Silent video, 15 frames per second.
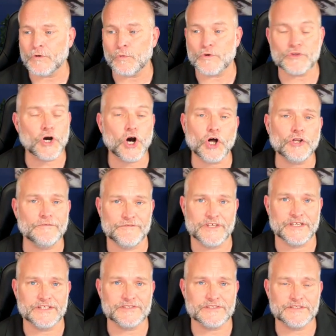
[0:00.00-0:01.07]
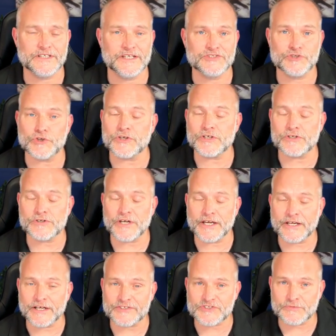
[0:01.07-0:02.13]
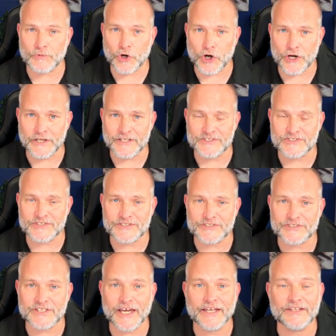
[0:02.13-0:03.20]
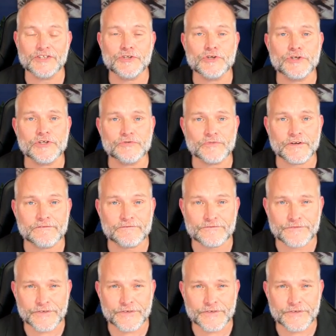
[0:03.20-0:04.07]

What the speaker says: with all of these is you can create custom audiences and then you can run